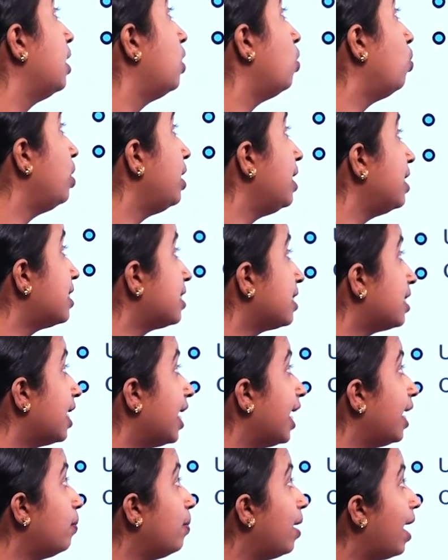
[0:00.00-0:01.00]
To
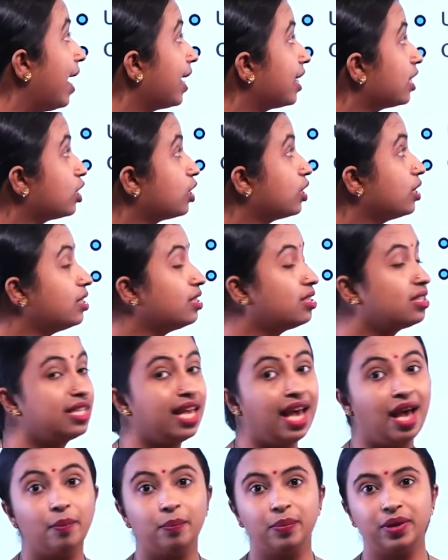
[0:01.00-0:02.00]
describe actions
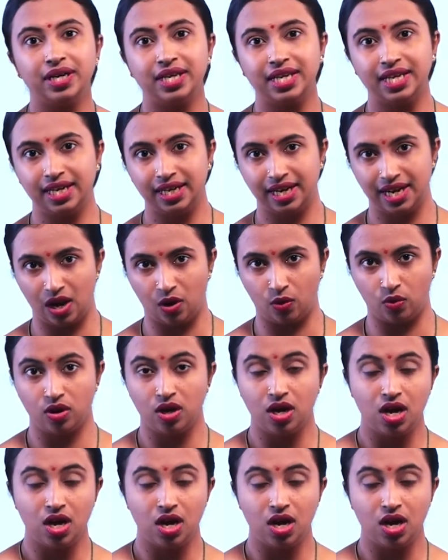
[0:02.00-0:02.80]
happening now.